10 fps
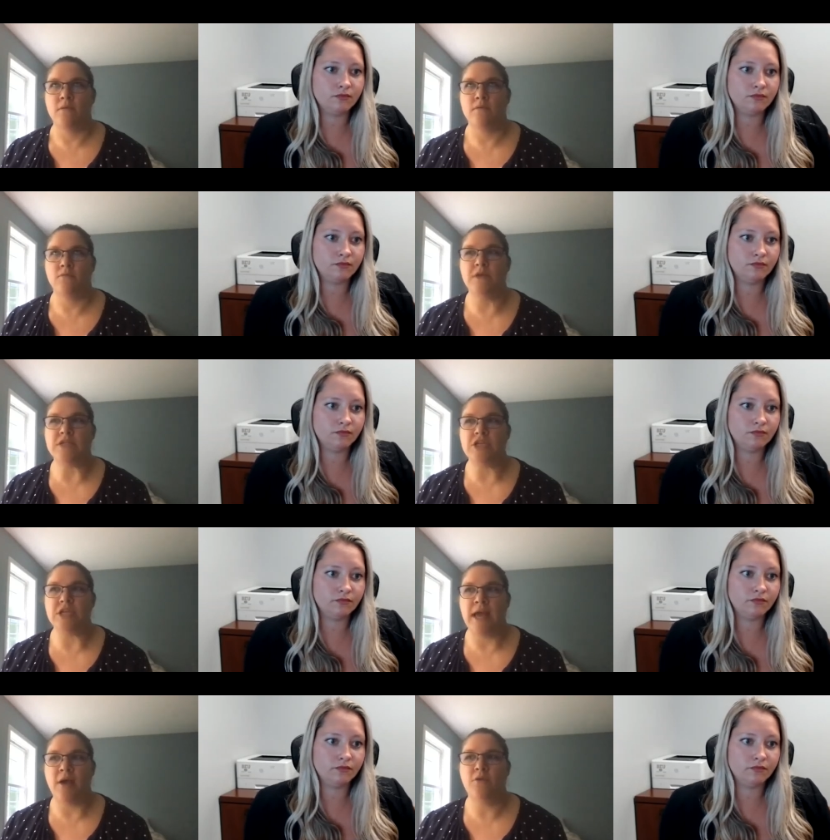
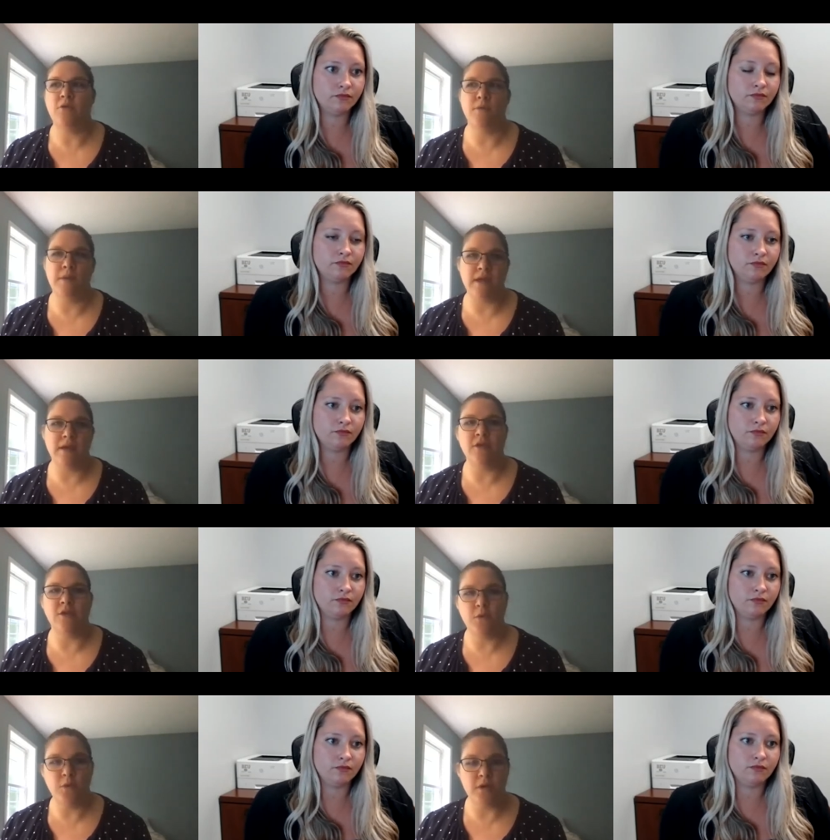Speaker 1: reaching out who are we you know
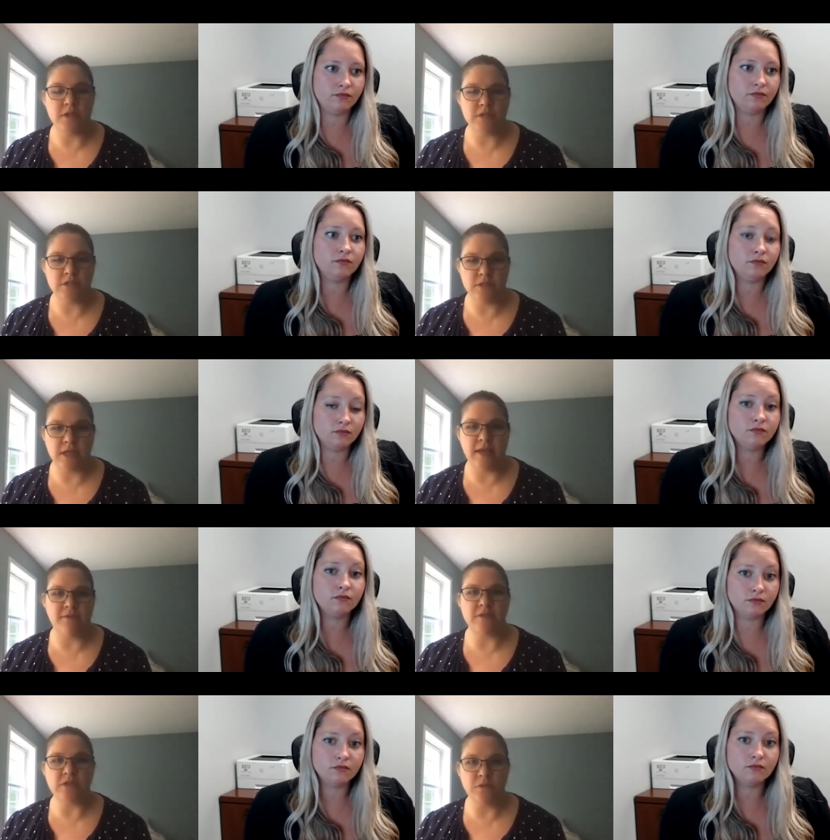who could
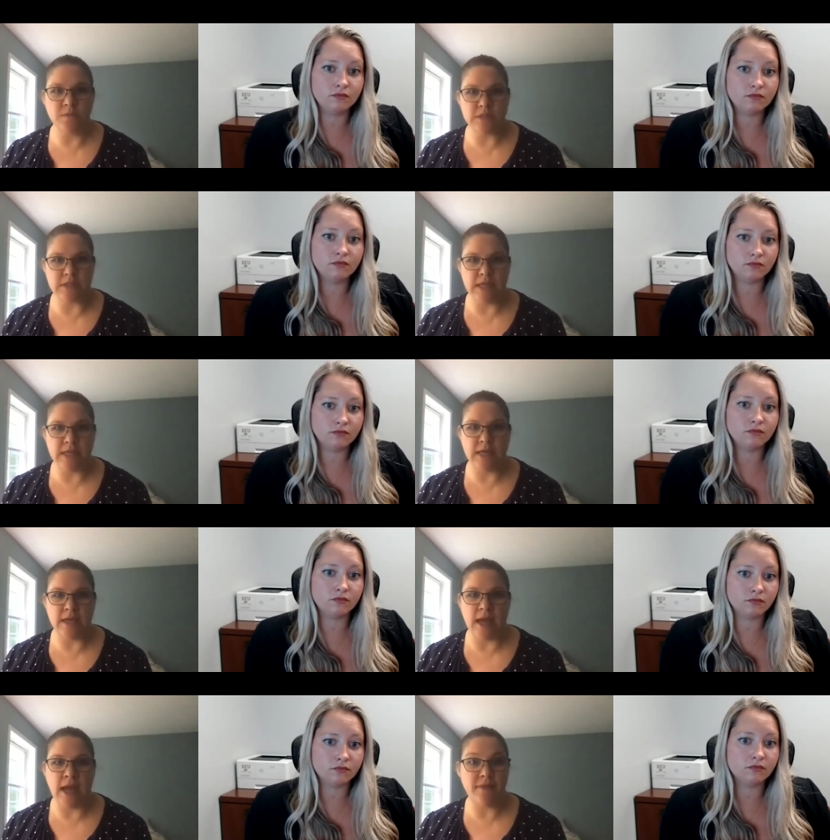if a student was thinking
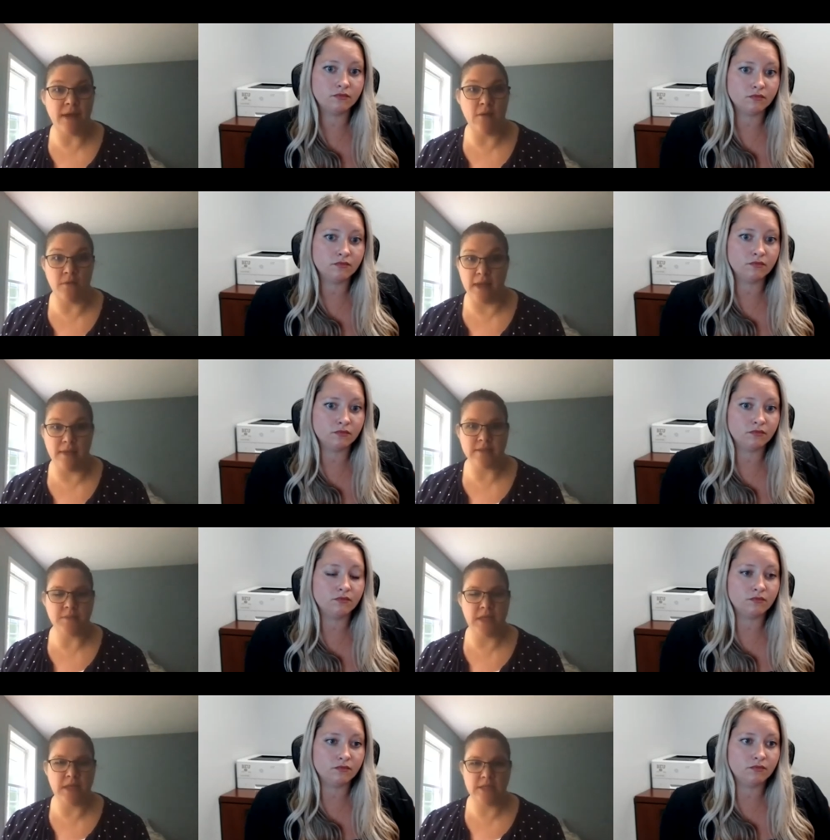uh, that okay that's
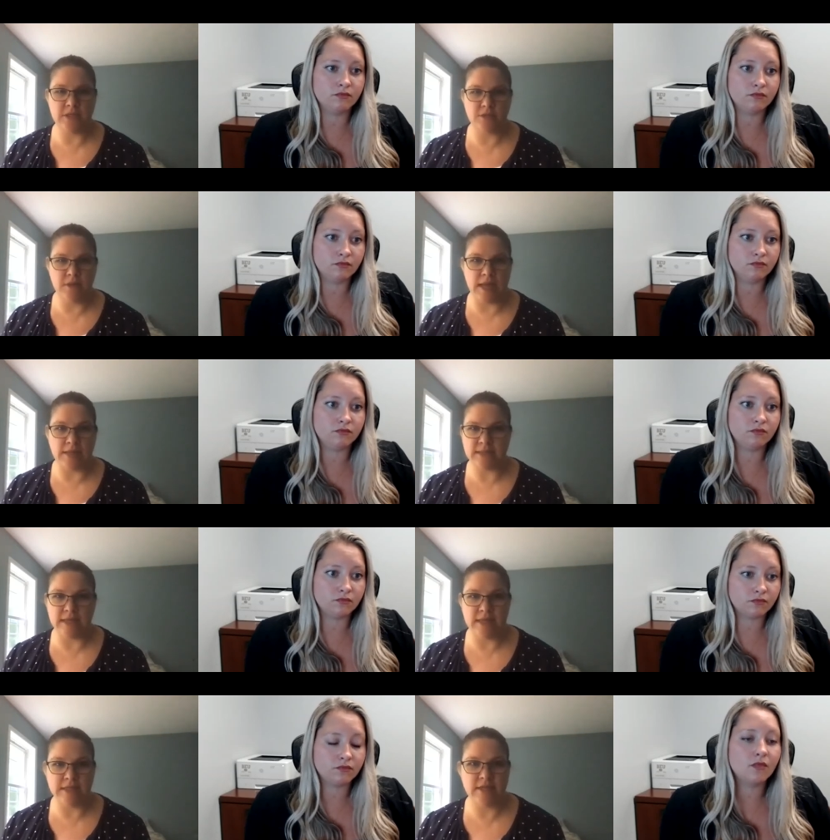what i need to do next i
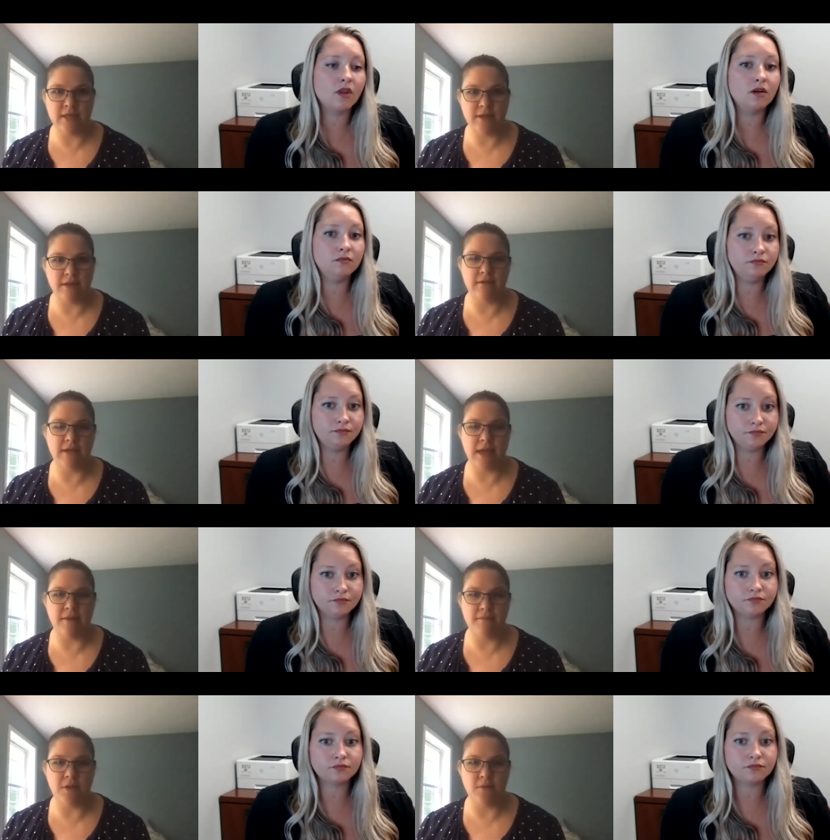need to
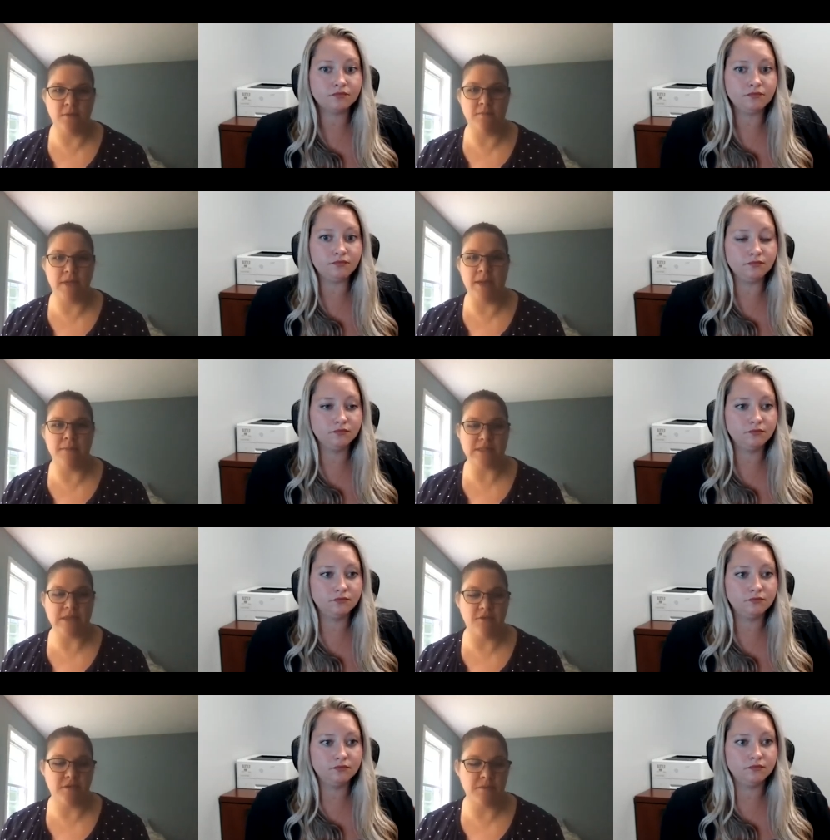get you know get
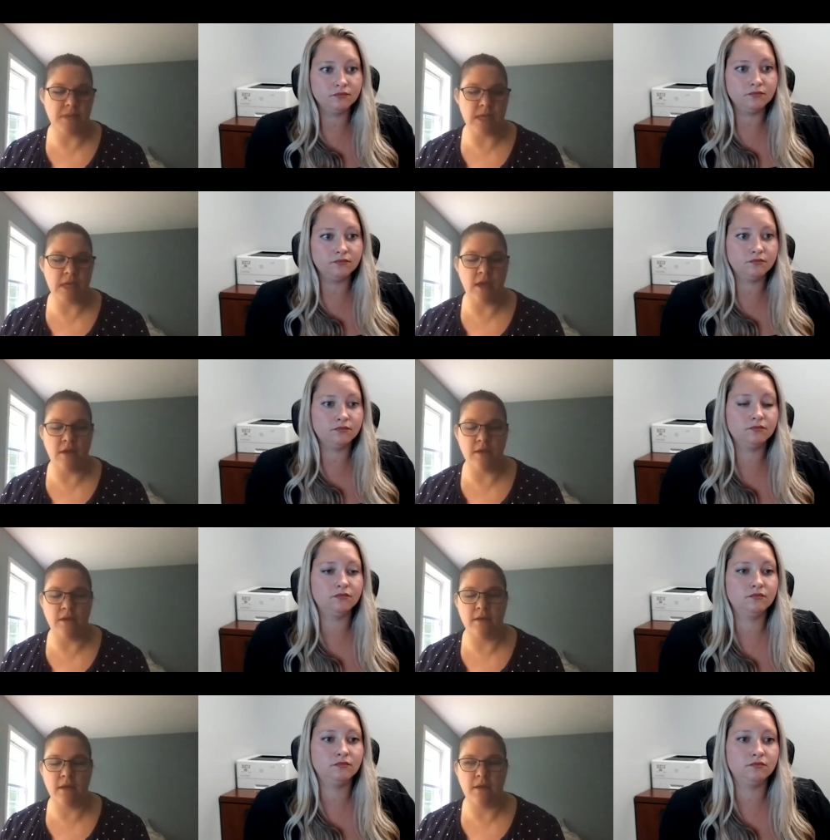myself to be
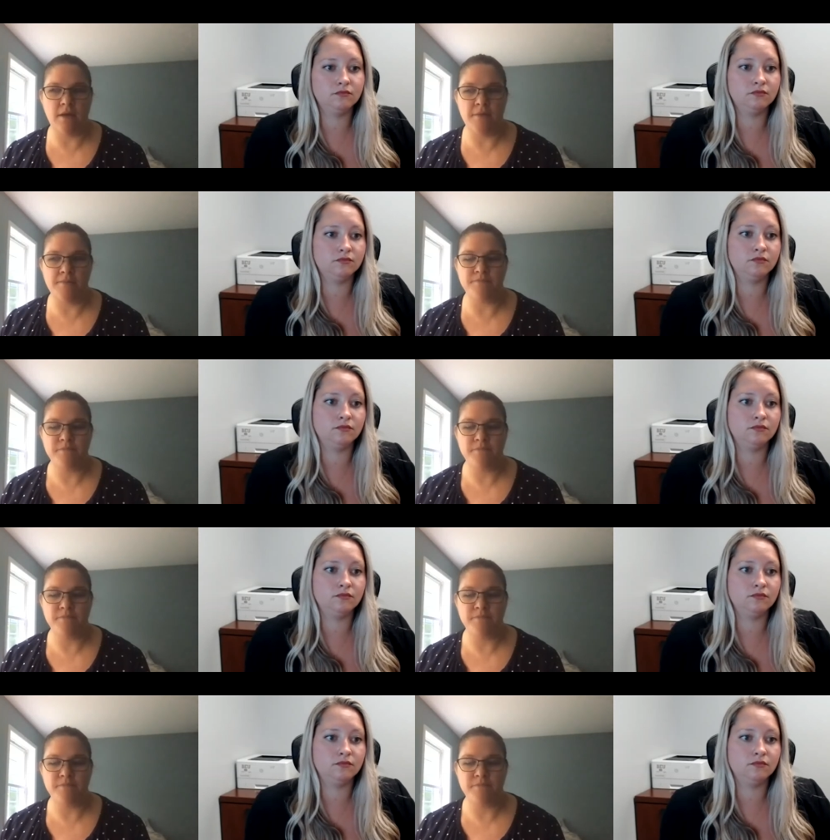a um